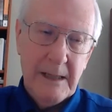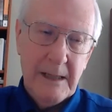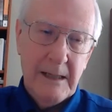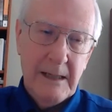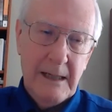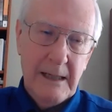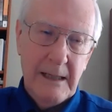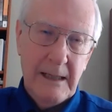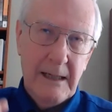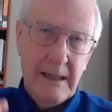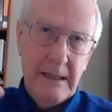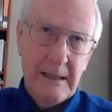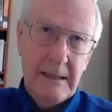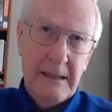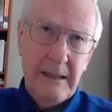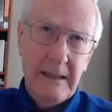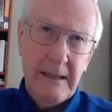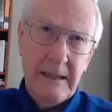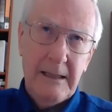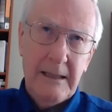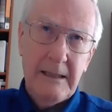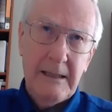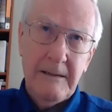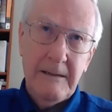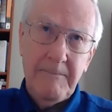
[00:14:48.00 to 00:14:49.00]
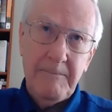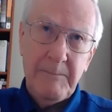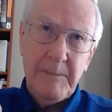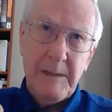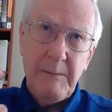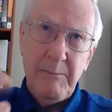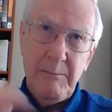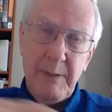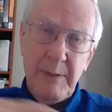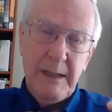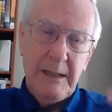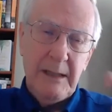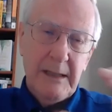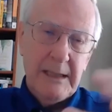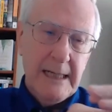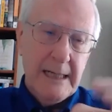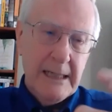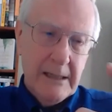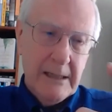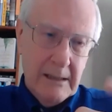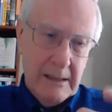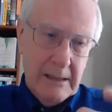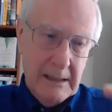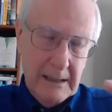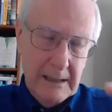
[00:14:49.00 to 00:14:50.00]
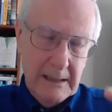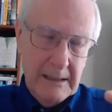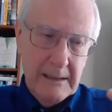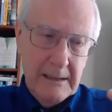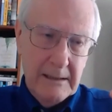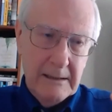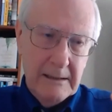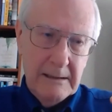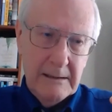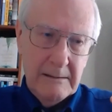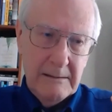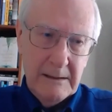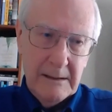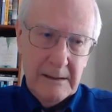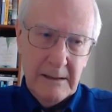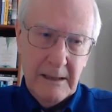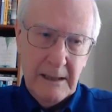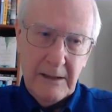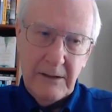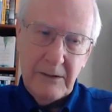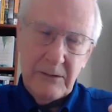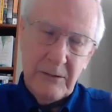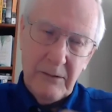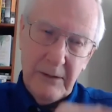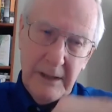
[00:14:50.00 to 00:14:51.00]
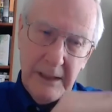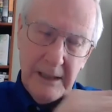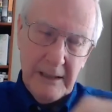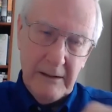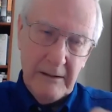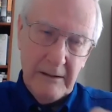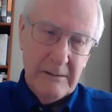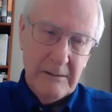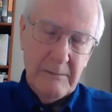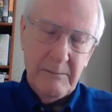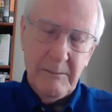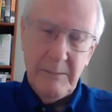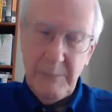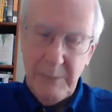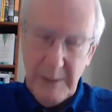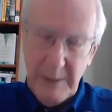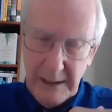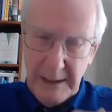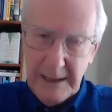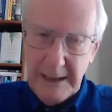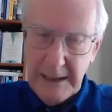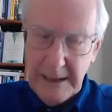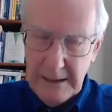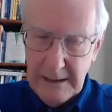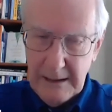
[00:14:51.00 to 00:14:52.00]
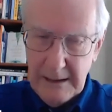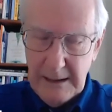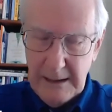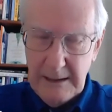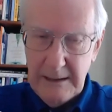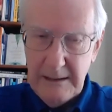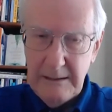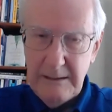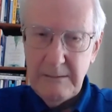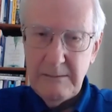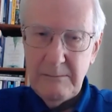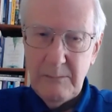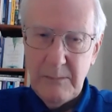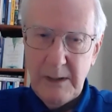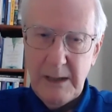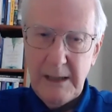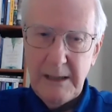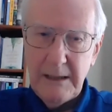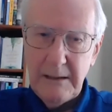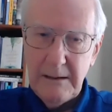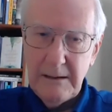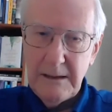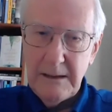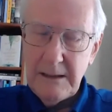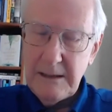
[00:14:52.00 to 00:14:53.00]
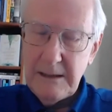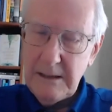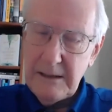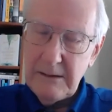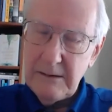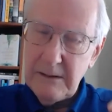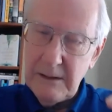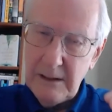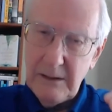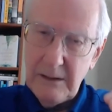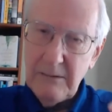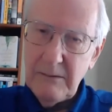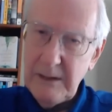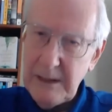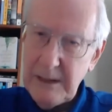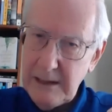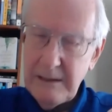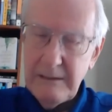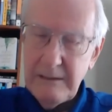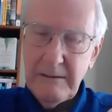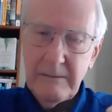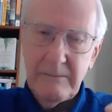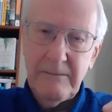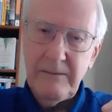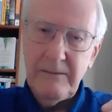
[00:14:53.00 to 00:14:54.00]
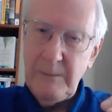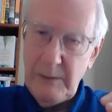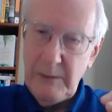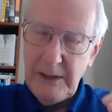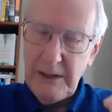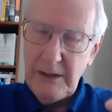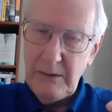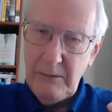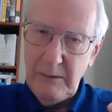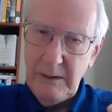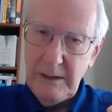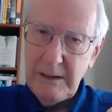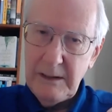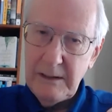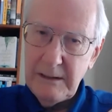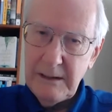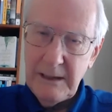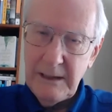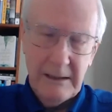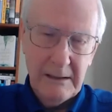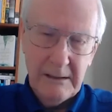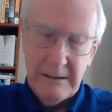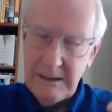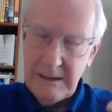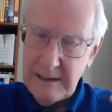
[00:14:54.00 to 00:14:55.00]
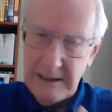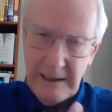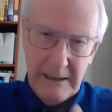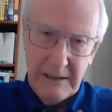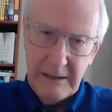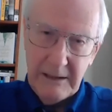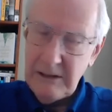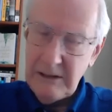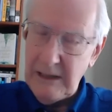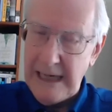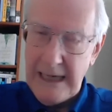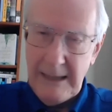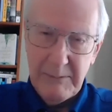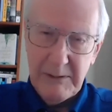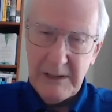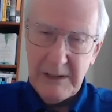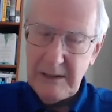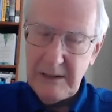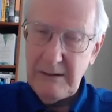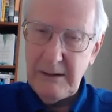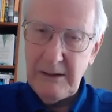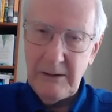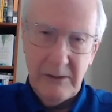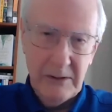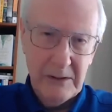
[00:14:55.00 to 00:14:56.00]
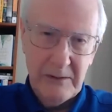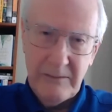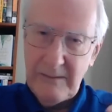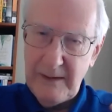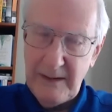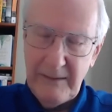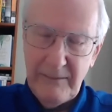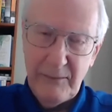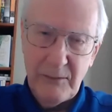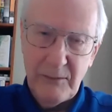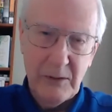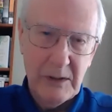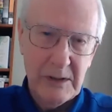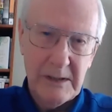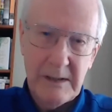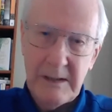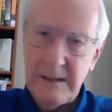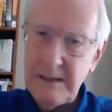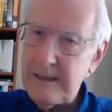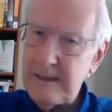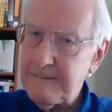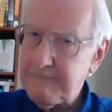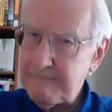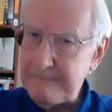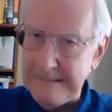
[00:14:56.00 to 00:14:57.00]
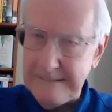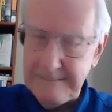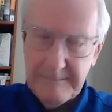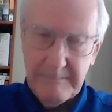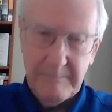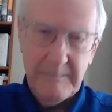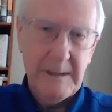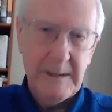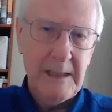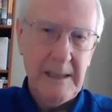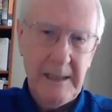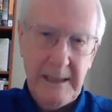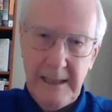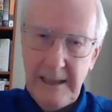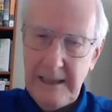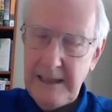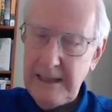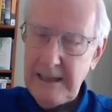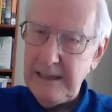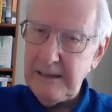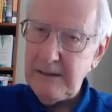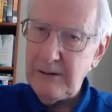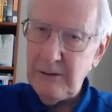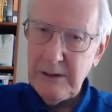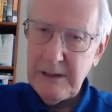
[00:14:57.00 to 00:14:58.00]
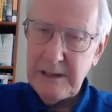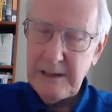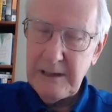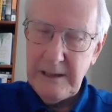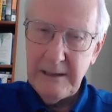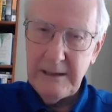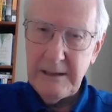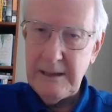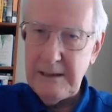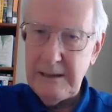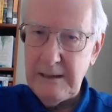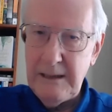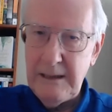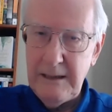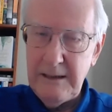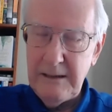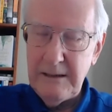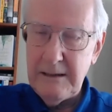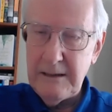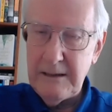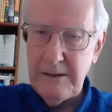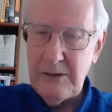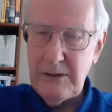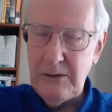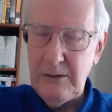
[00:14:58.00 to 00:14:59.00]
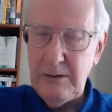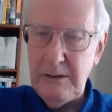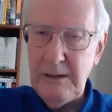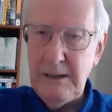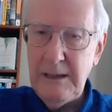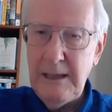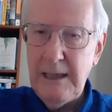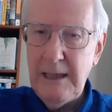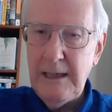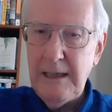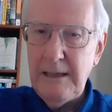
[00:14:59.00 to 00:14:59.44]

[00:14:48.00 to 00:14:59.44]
I think building on, not throwing out, building on models that they're already familiar with, say absolutely those 5 forces, You got to get those things under control.